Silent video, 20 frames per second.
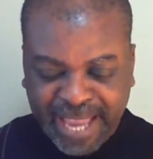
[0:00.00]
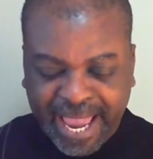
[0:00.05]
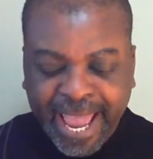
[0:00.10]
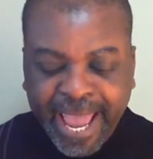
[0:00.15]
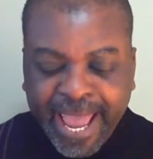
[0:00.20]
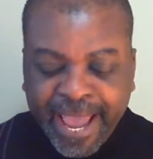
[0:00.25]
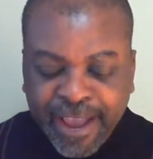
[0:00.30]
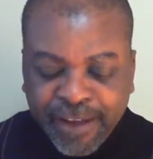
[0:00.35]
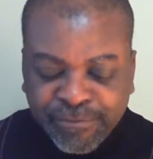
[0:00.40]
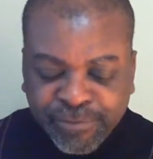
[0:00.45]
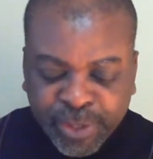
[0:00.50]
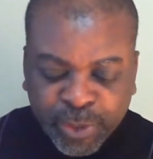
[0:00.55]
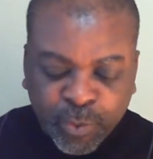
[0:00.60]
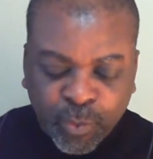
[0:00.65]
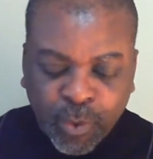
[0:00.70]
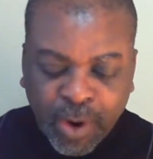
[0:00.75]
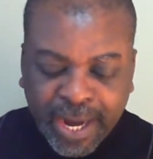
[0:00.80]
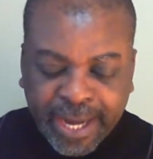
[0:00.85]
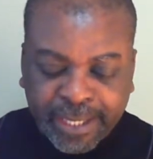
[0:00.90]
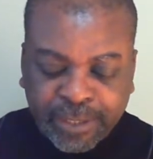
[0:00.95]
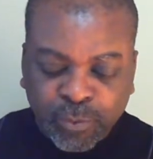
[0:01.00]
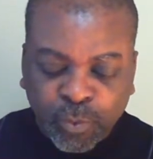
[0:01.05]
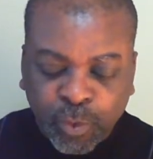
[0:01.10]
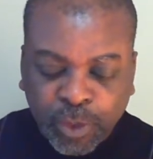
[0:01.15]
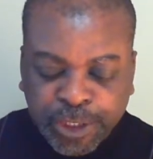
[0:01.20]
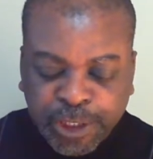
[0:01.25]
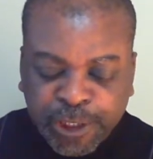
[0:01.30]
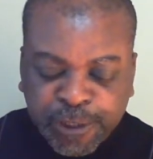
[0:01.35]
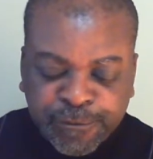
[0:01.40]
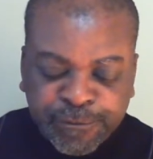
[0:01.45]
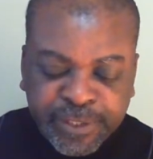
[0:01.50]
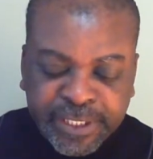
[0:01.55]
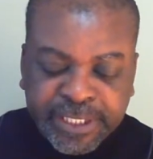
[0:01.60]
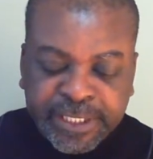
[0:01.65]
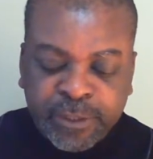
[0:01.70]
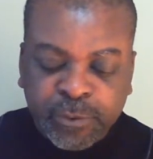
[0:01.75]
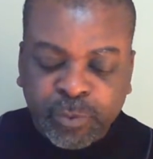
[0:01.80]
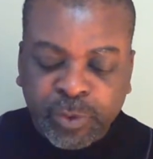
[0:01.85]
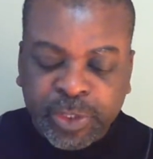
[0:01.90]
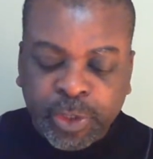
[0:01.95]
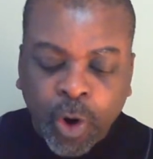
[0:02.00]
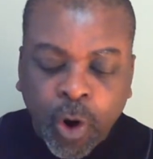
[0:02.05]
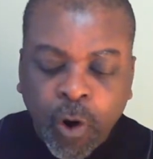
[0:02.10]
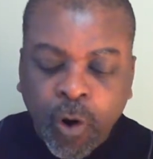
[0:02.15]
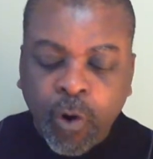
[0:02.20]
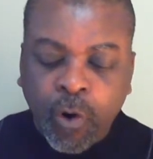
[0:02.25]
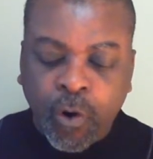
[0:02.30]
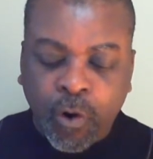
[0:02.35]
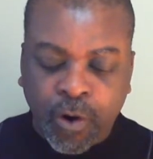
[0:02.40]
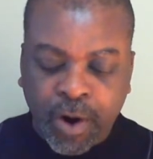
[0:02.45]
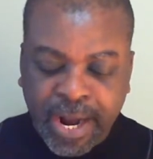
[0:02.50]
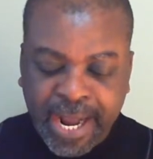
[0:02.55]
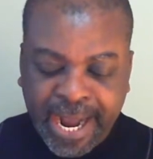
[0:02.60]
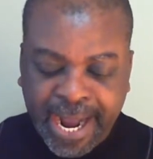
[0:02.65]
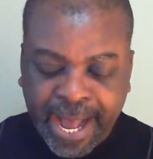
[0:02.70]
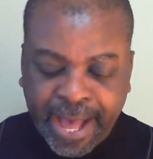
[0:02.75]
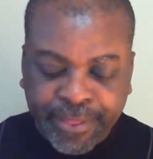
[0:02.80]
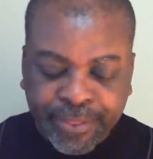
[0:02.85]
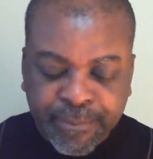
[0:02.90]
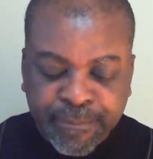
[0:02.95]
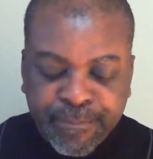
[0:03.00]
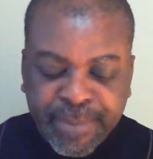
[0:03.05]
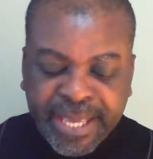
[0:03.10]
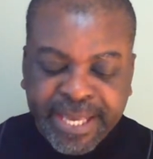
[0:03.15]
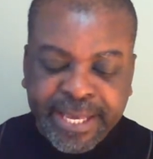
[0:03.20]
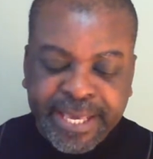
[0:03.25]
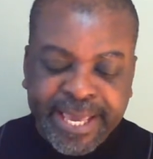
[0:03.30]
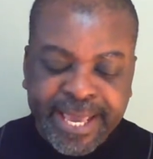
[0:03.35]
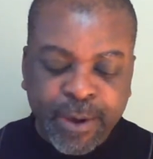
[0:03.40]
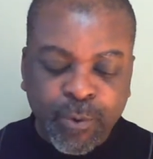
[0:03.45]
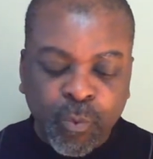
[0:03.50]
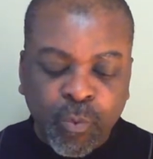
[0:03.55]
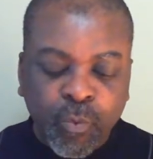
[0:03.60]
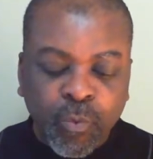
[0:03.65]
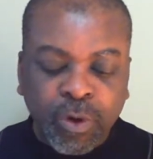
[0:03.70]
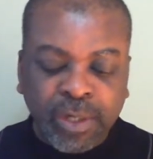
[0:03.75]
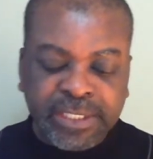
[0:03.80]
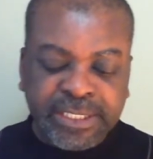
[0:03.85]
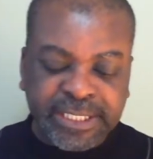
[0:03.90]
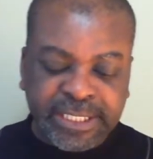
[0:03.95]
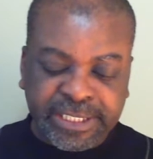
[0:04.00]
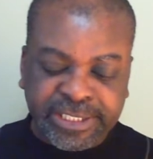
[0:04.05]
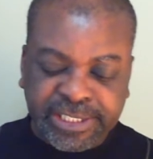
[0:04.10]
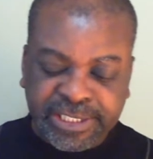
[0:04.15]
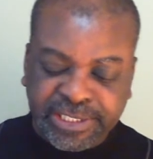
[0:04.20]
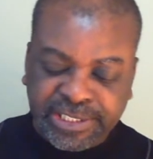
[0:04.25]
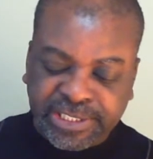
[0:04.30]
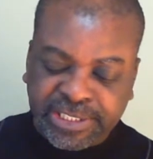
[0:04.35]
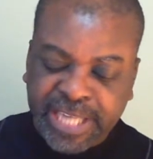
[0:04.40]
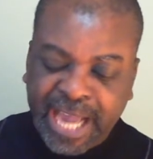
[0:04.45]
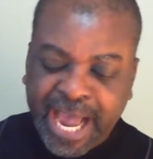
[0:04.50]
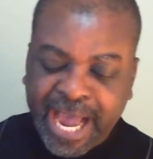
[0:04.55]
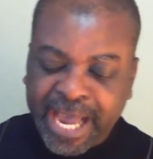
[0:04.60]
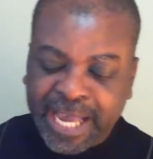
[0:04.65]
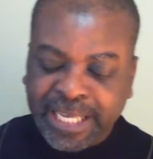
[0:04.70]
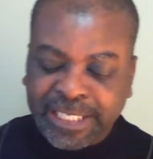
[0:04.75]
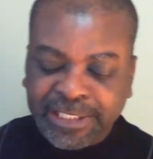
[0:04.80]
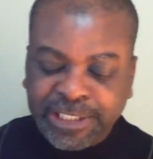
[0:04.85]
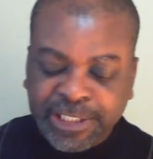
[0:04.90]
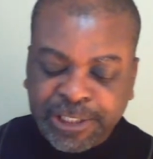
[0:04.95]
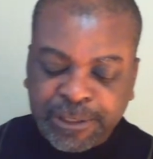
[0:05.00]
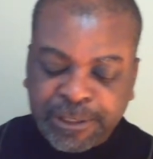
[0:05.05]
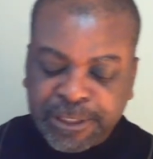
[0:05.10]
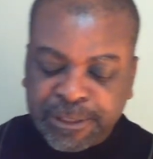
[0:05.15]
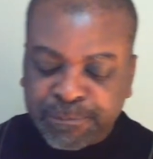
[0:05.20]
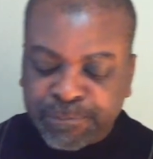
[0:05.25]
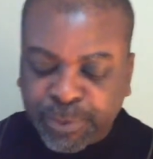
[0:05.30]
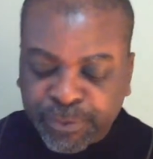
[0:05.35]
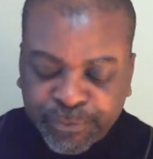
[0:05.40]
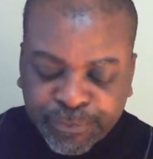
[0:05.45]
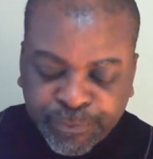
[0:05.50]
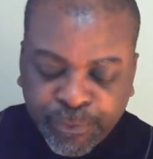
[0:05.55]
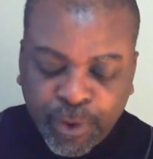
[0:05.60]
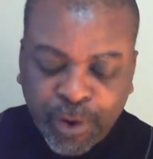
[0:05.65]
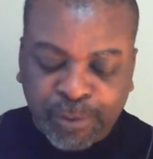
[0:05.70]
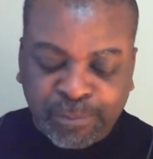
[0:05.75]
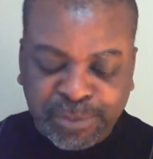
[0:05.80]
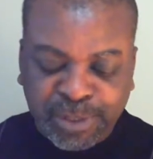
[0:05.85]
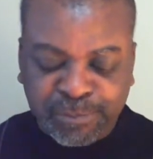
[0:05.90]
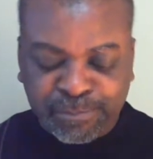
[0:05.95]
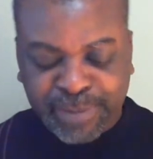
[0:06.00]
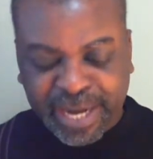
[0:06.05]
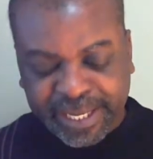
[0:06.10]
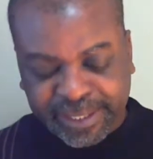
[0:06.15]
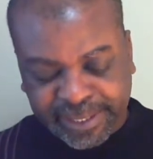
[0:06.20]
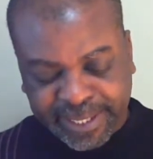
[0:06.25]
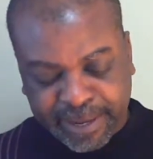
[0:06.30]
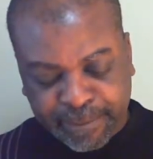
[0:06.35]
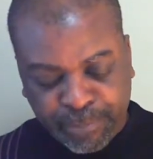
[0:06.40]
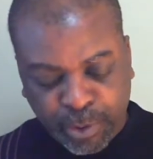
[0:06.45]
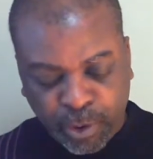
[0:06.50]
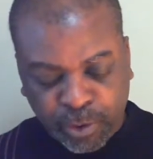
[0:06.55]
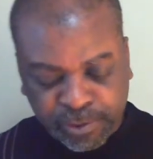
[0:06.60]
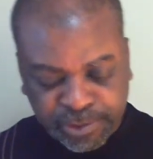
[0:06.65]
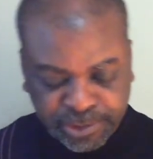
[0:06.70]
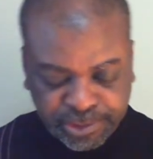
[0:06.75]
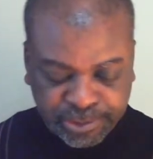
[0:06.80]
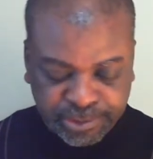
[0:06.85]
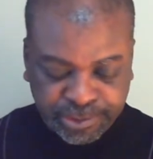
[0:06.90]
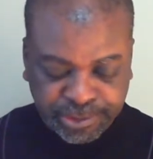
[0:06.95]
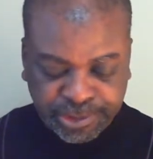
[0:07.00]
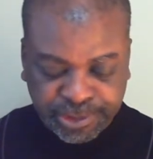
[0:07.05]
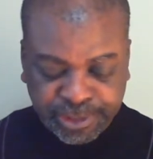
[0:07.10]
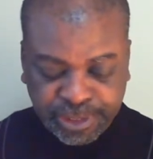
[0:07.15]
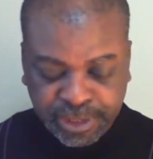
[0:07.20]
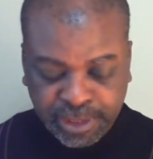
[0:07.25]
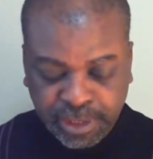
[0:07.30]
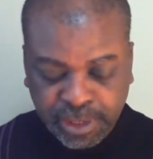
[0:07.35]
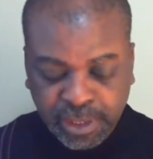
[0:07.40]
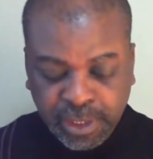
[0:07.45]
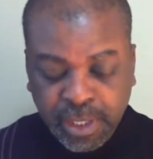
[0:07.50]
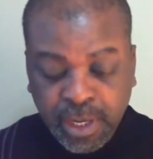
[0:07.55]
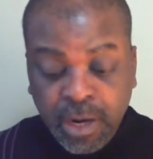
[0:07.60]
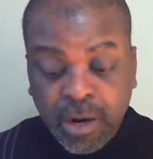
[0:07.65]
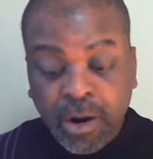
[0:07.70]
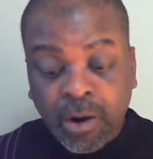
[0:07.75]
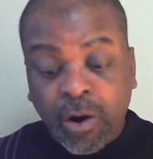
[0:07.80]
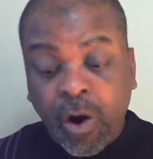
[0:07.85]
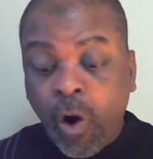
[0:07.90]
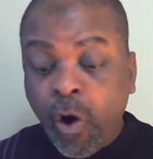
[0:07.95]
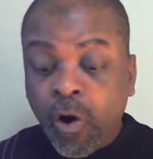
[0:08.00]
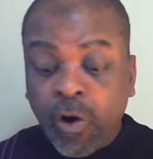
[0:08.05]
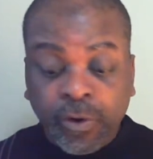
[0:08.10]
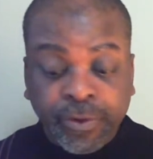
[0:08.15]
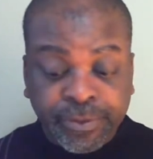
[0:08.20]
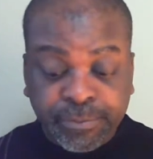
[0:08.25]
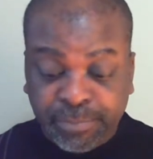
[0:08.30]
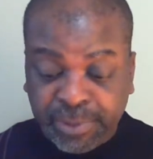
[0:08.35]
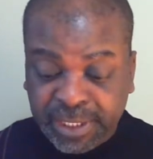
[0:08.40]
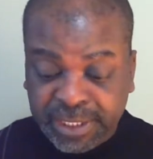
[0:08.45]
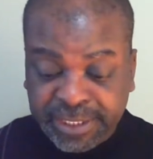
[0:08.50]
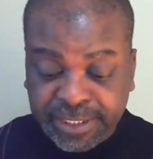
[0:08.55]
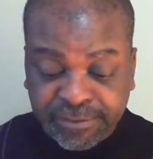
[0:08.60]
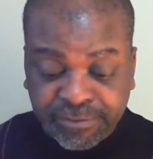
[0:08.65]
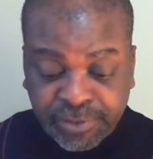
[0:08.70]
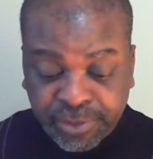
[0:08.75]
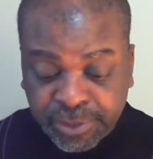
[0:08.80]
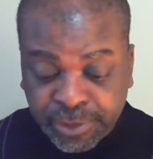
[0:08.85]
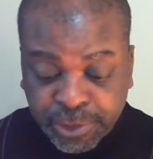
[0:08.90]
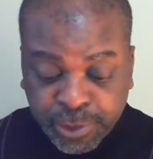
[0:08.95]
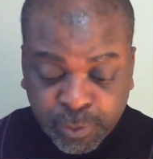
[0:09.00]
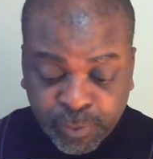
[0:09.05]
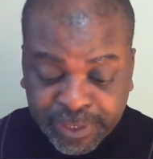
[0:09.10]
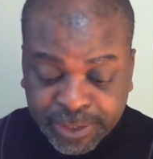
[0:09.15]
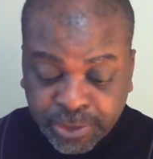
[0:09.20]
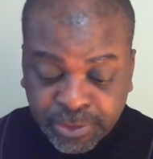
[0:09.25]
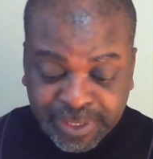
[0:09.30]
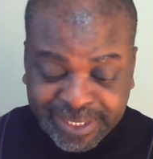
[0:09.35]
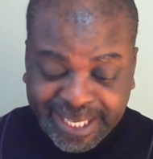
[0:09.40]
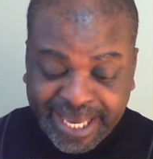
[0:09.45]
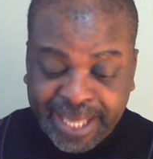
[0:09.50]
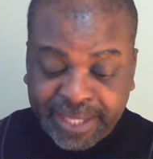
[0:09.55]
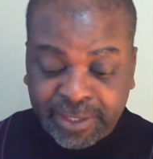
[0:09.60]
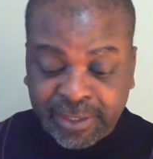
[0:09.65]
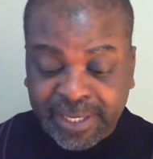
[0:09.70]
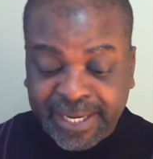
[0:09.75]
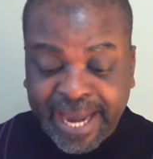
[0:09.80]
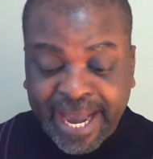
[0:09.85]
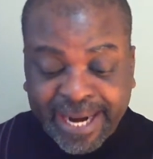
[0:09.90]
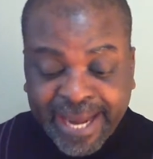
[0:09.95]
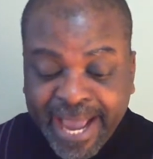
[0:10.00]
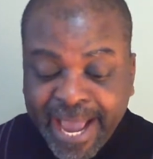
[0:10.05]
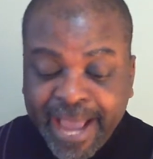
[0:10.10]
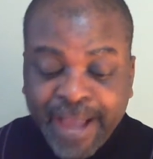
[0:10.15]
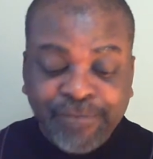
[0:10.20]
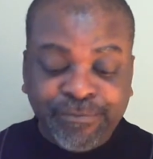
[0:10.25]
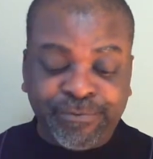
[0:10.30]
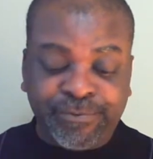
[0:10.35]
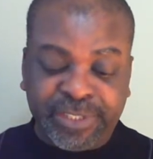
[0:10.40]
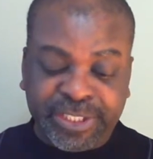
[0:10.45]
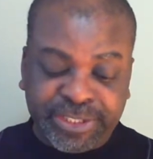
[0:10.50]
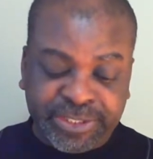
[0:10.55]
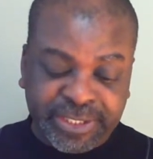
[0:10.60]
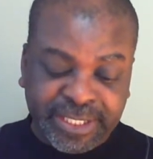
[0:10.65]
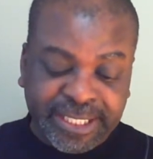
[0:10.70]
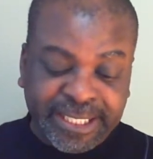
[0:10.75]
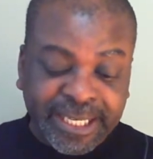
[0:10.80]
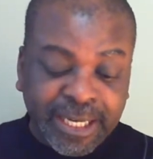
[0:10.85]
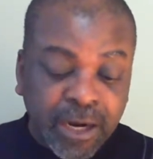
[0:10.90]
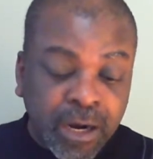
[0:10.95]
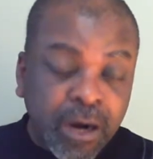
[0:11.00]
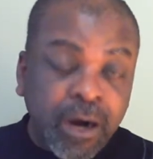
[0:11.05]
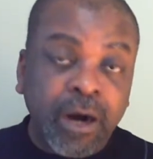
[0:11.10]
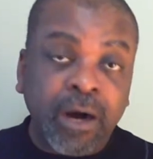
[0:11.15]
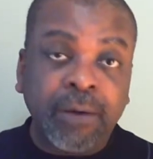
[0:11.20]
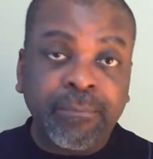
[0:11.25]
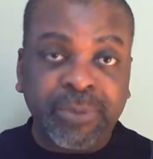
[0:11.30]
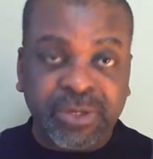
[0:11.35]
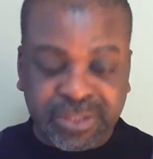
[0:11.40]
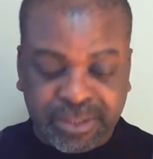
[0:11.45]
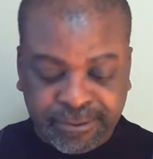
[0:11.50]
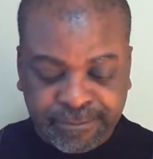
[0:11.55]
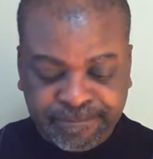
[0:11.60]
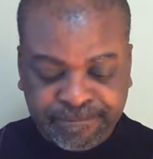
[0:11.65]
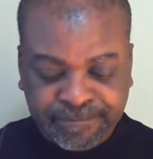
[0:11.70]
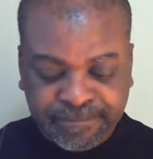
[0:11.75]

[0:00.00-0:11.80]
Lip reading: Everyone was filled with awe at the many wonders and signs performed by the apostles. All the believers were together and had everything in common.